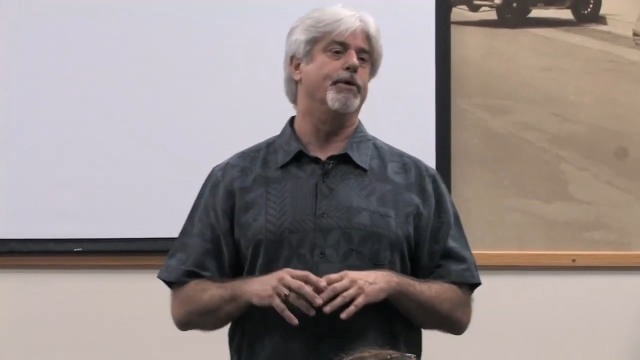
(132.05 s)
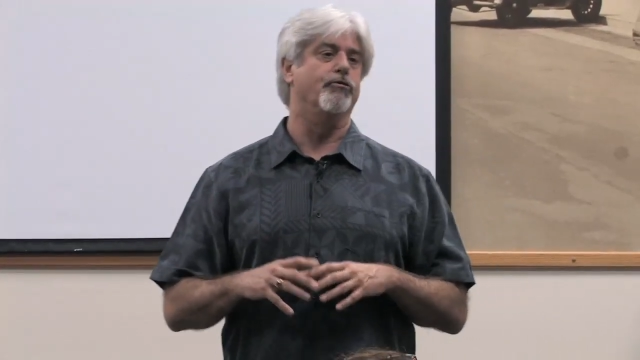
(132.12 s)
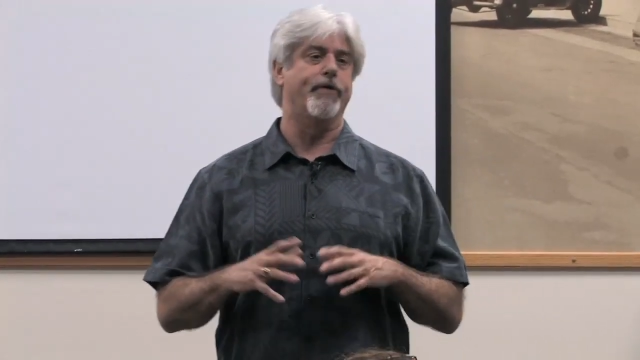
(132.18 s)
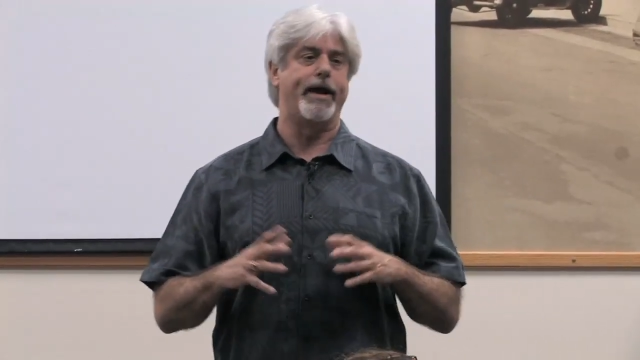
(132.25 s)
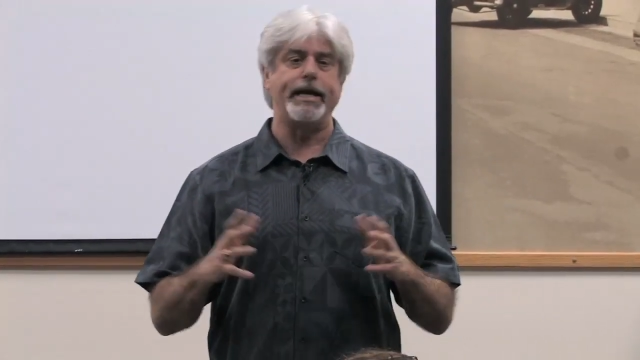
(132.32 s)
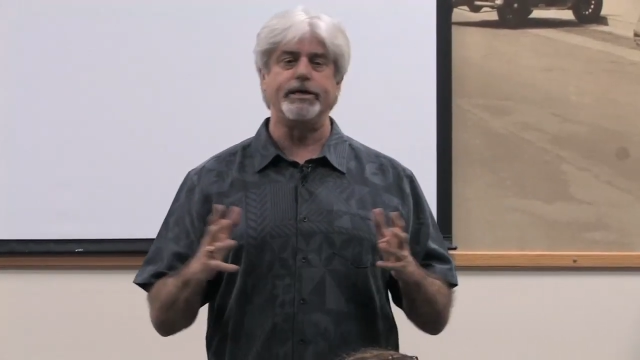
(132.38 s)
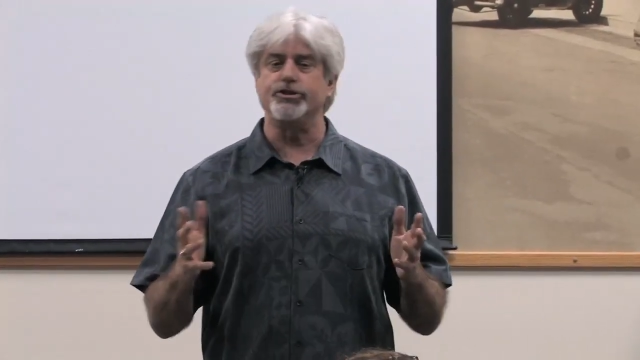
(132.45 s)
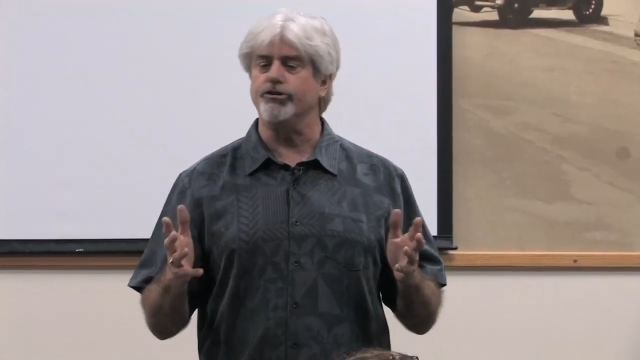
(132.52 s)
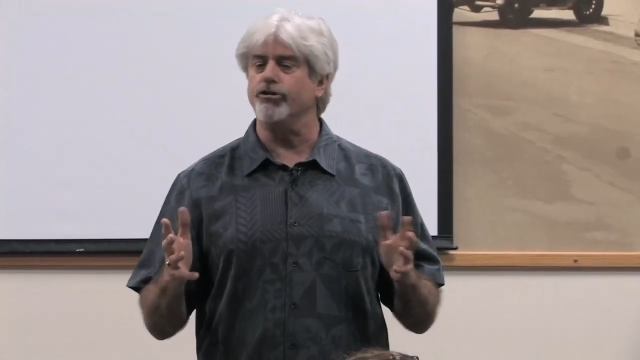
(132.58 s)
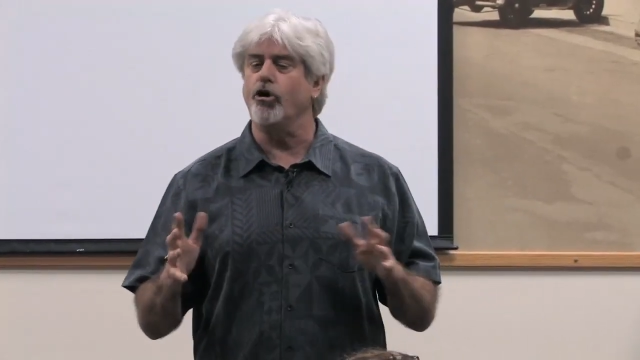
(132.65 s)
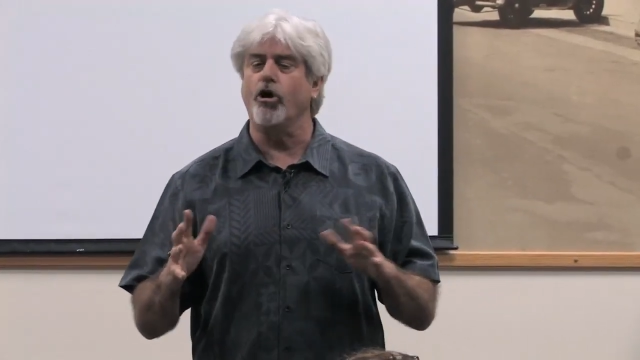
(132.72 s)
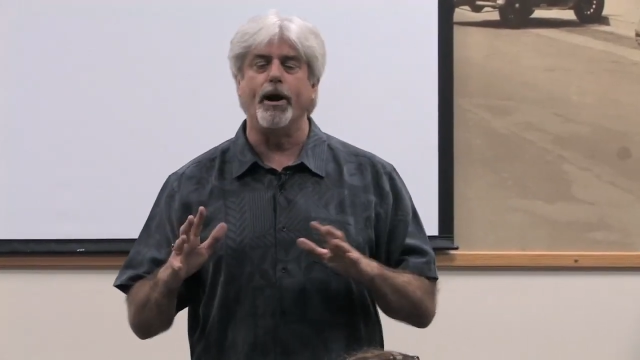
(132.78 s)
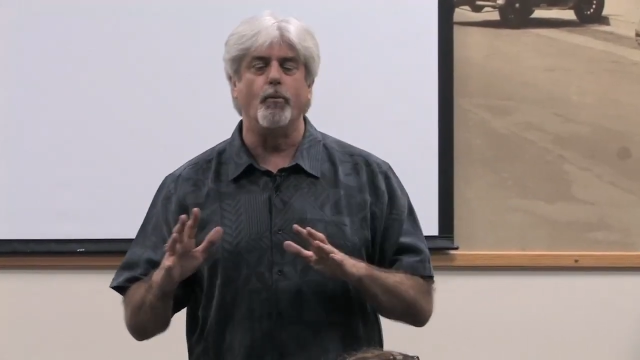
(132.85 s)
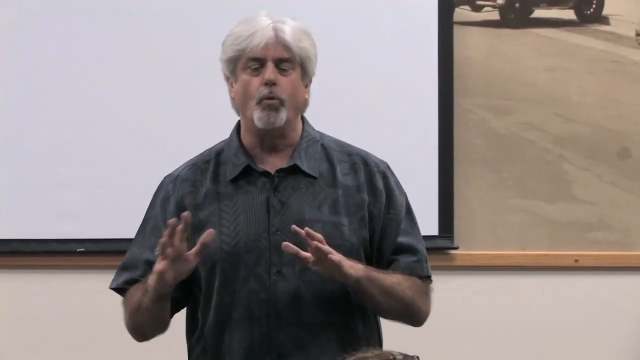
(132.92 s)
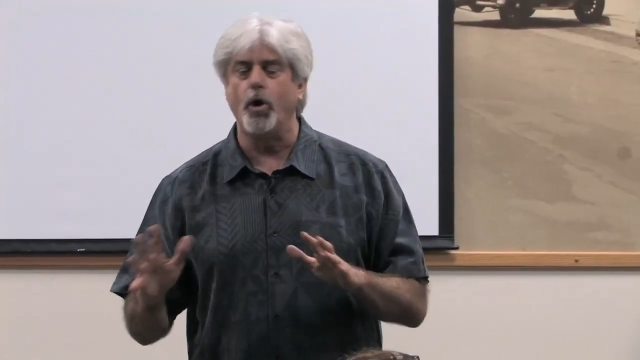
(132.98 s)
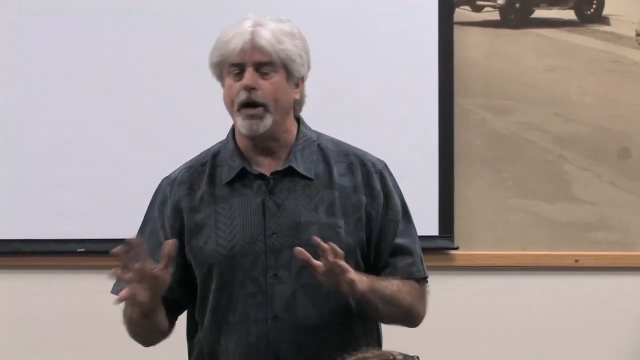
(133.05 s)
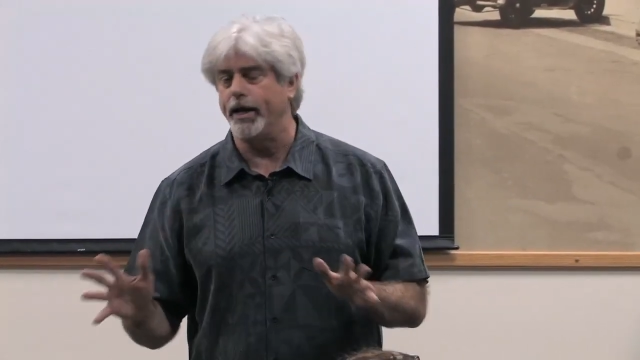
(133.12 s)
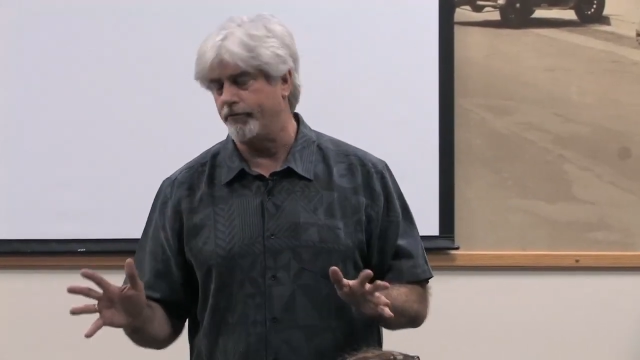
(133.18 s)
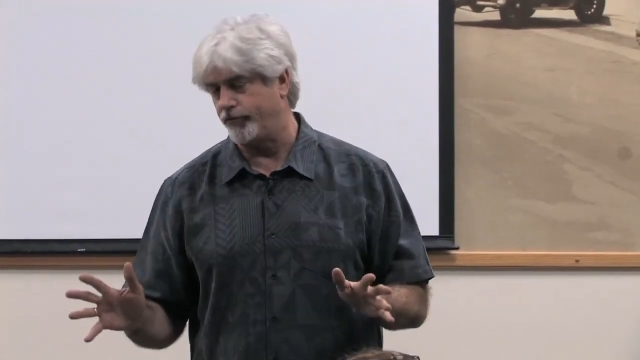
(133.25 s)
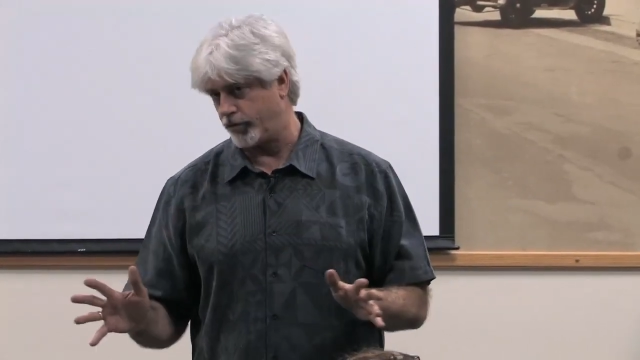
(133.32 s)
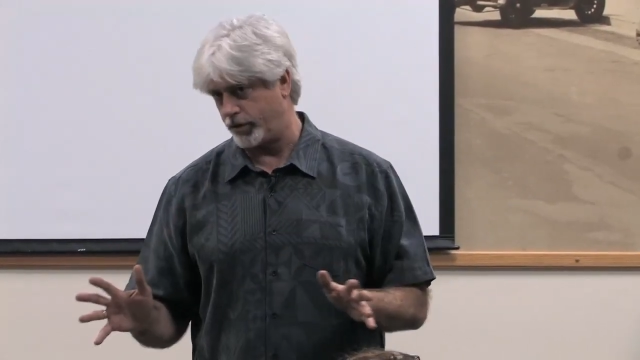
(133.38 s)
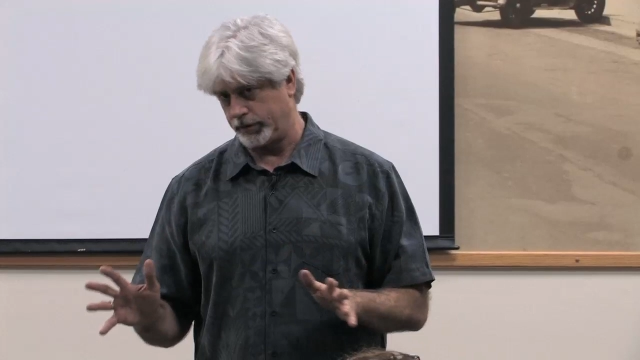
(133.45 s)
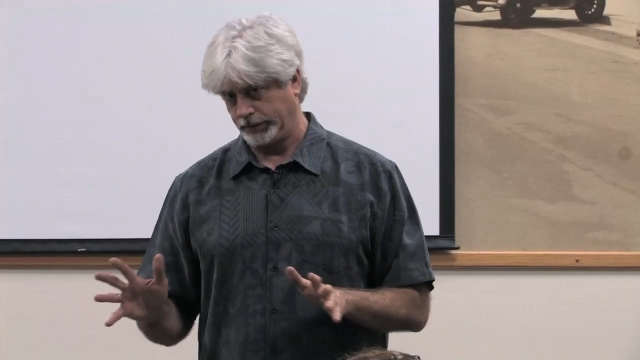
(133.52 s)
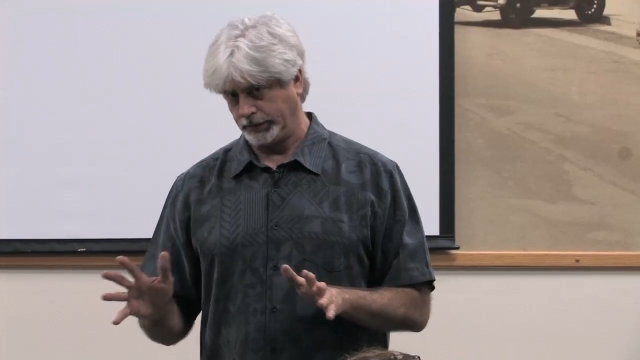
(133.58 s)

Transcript: rager, or I'm whatever.